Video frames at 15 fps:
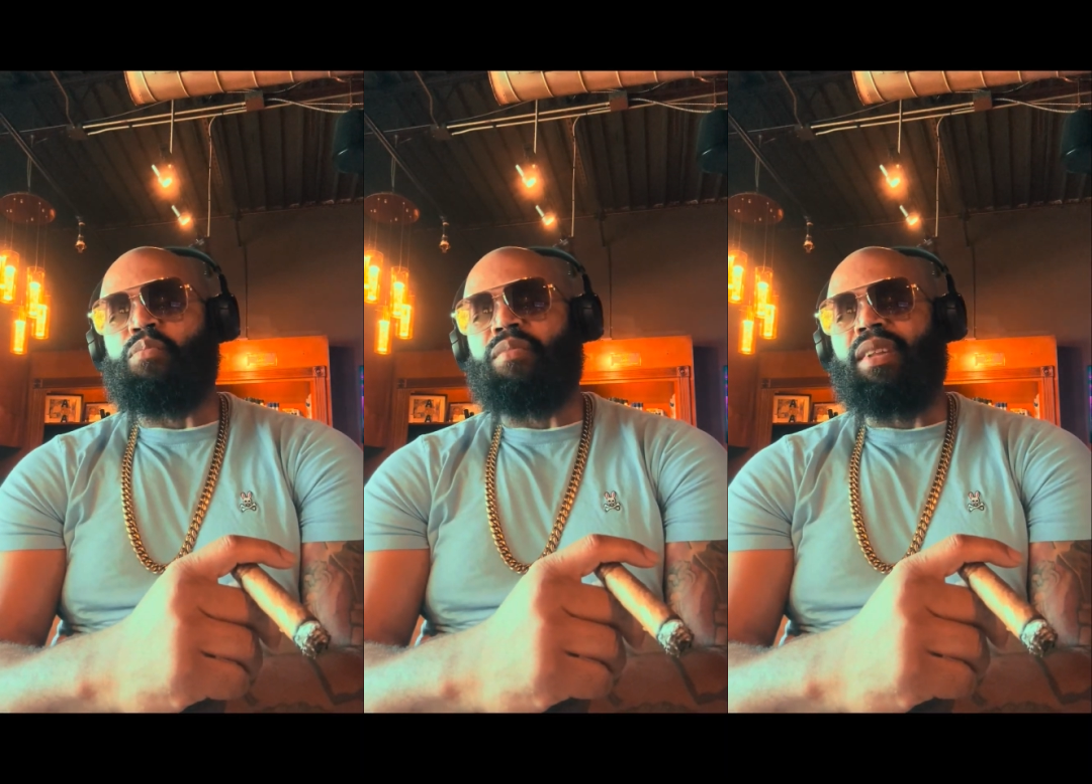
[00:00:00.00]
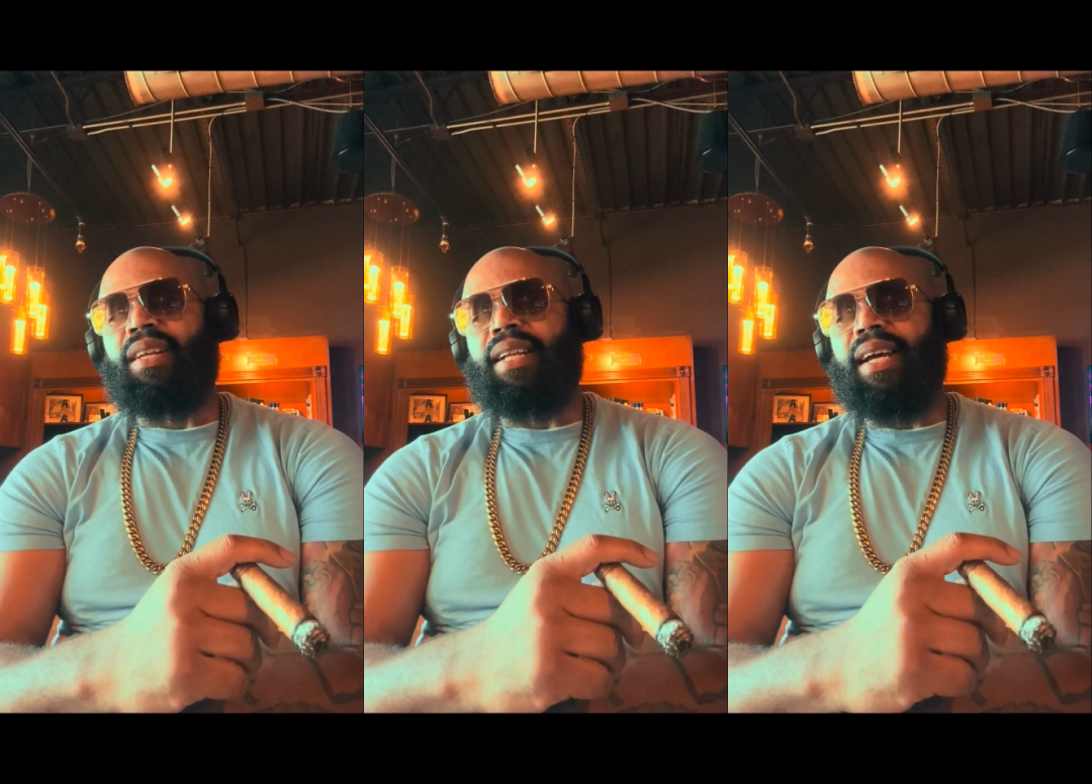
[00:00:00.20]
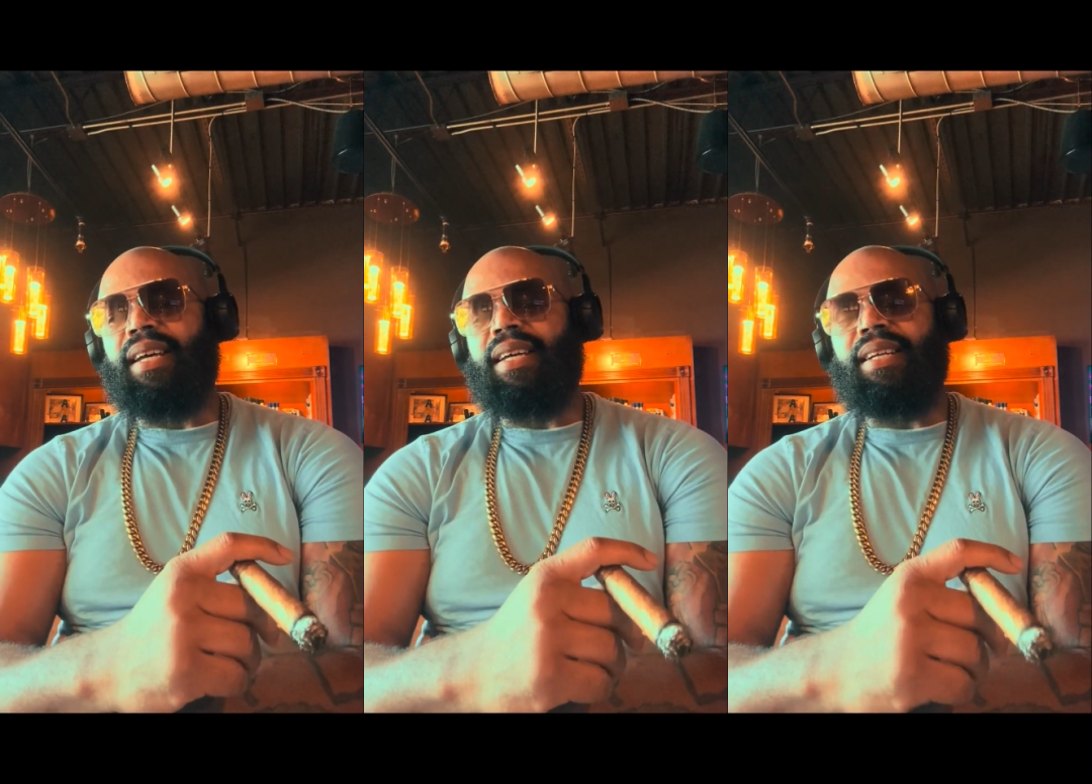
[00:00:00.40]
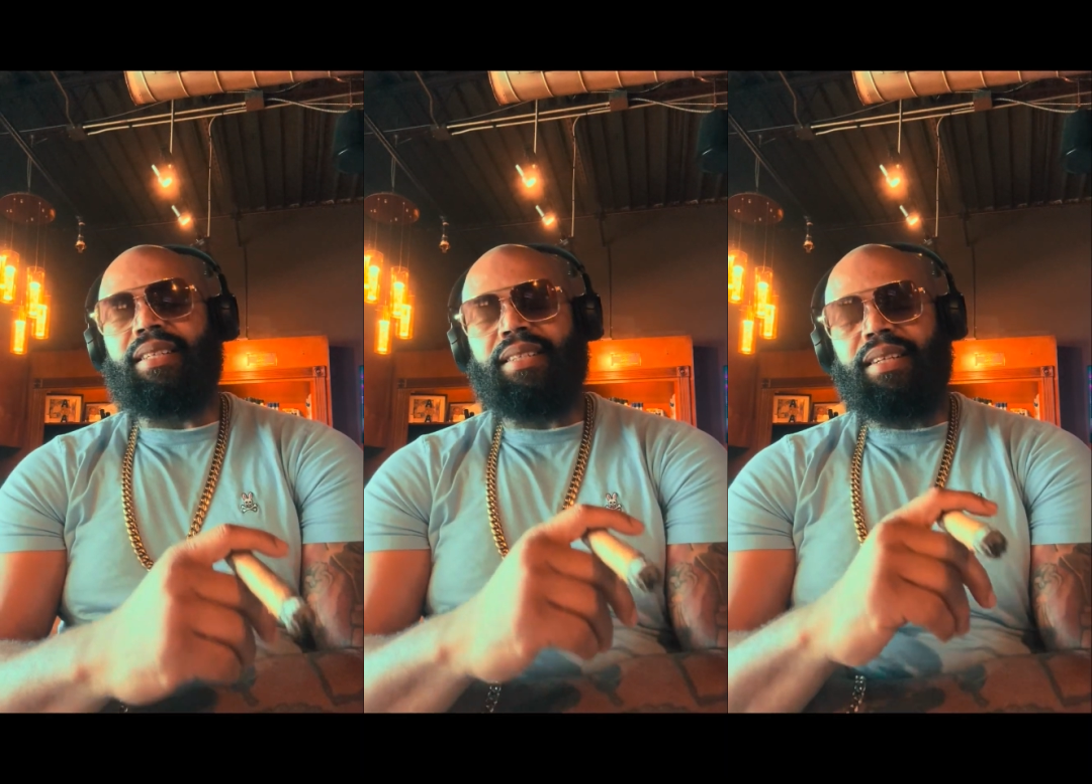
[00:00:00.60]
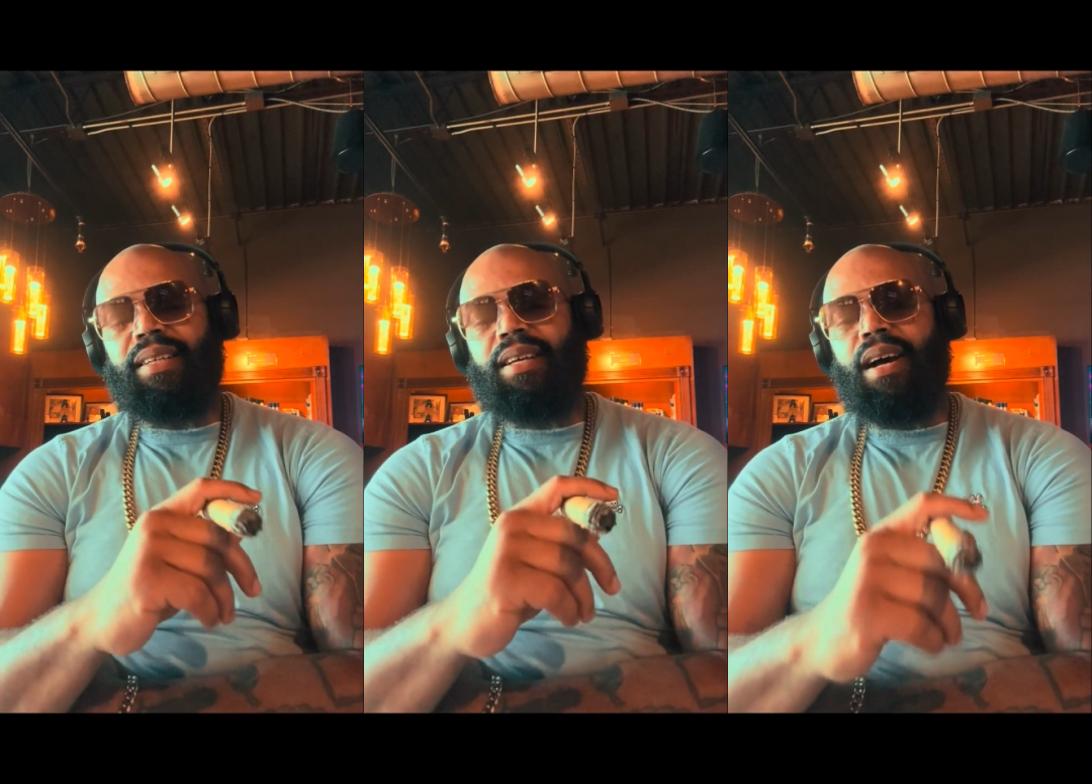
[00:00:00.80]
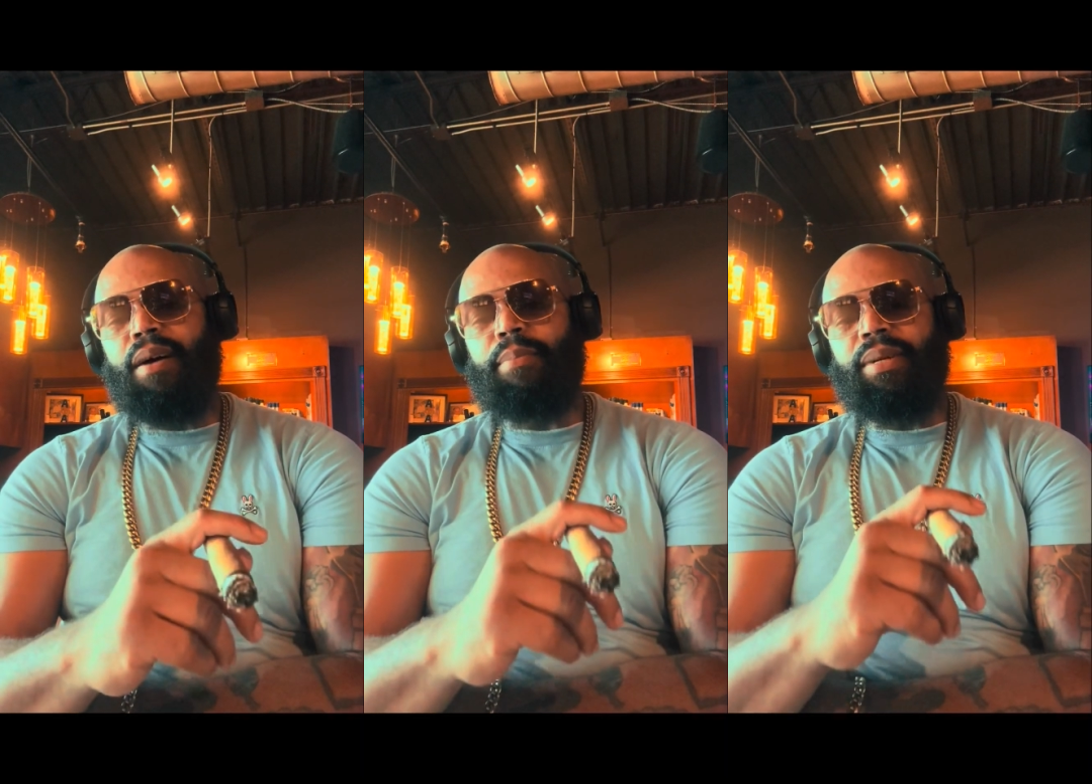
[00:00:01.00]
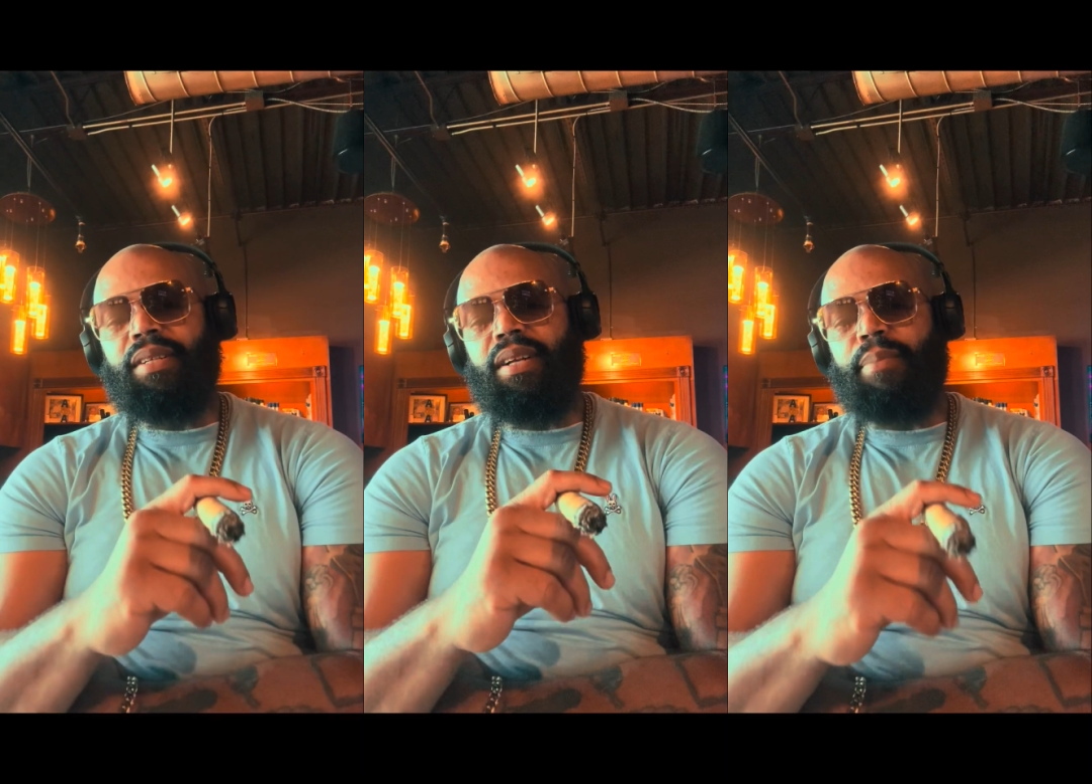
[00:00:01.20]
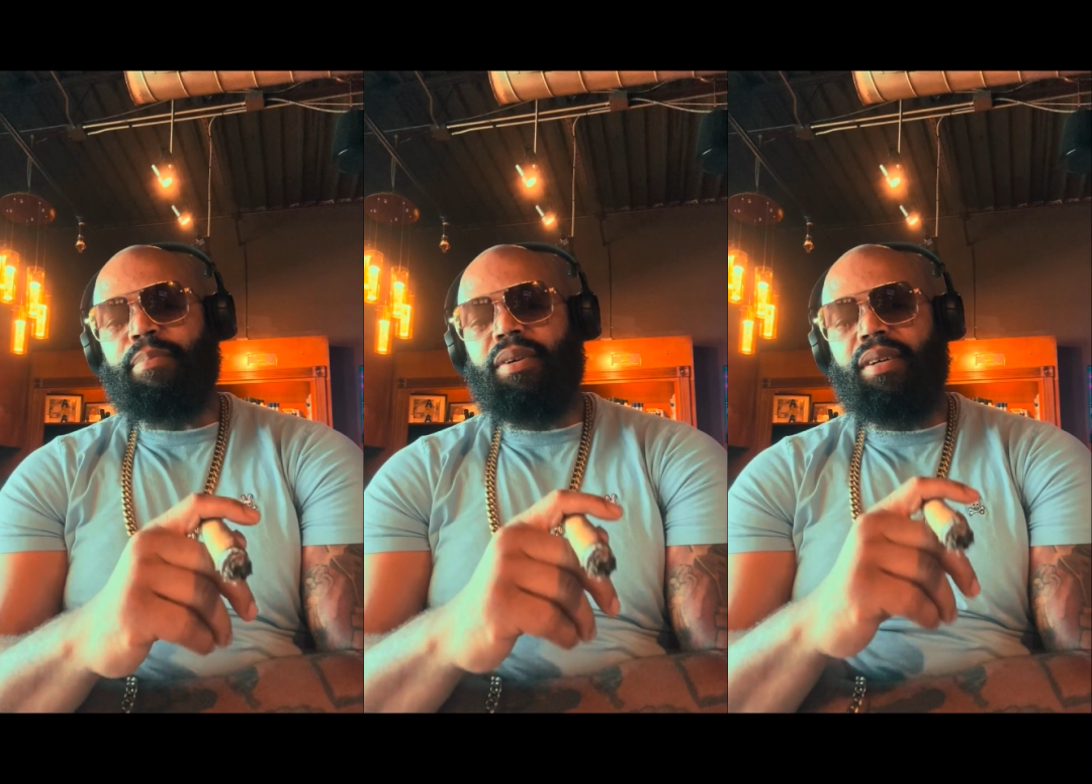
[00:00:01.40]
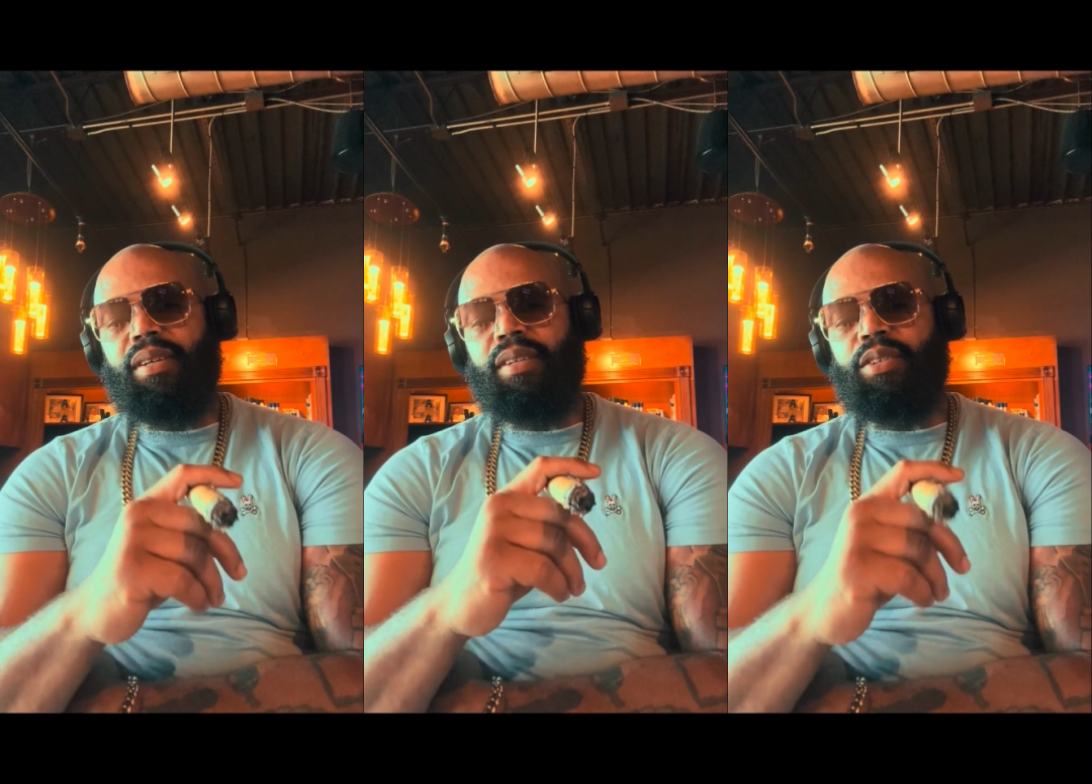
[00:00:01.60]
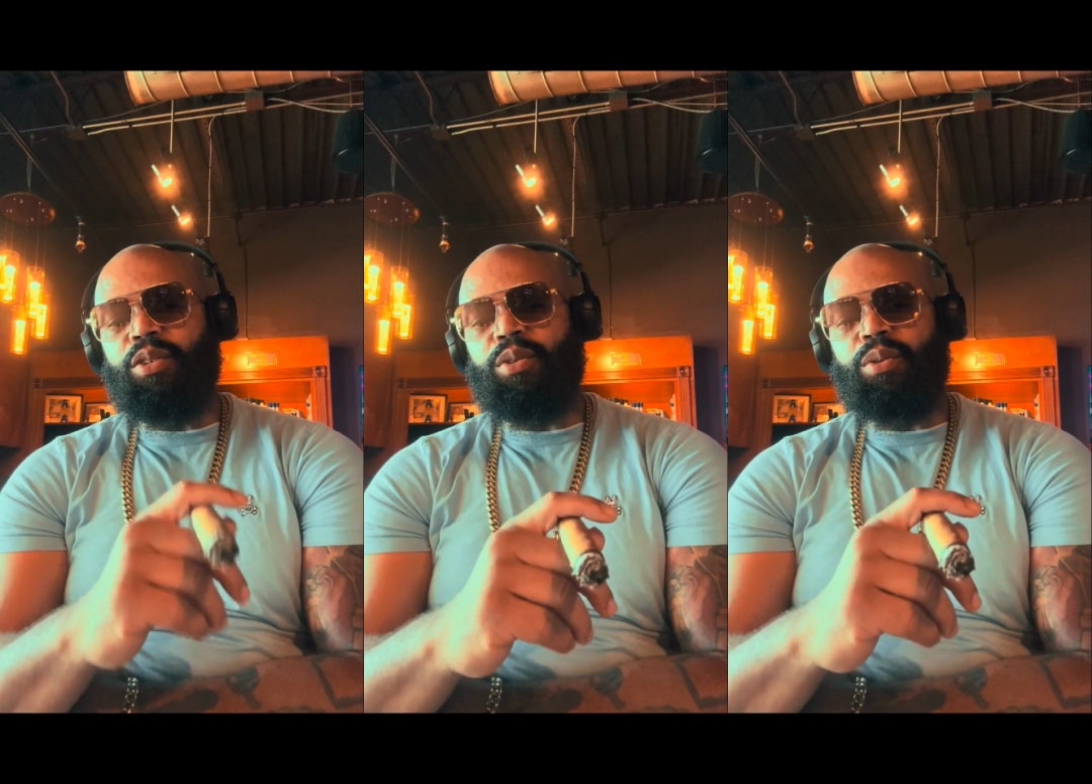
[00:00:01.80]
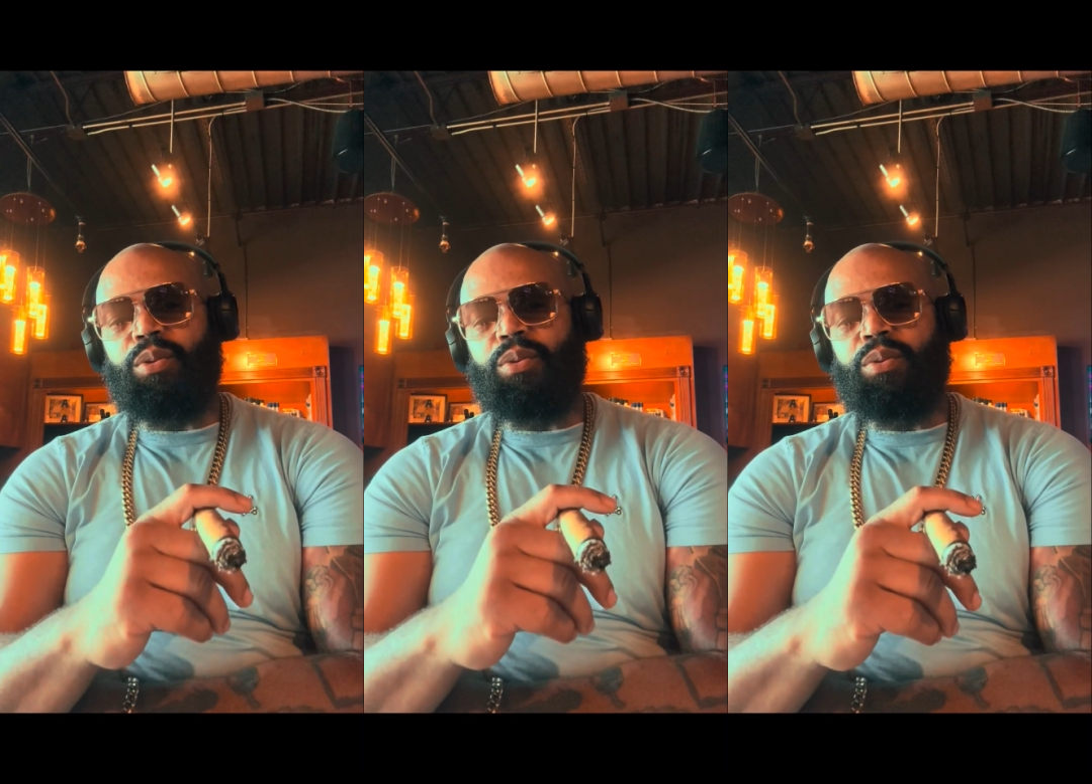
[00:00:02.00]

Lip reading: like it is incumbent upon you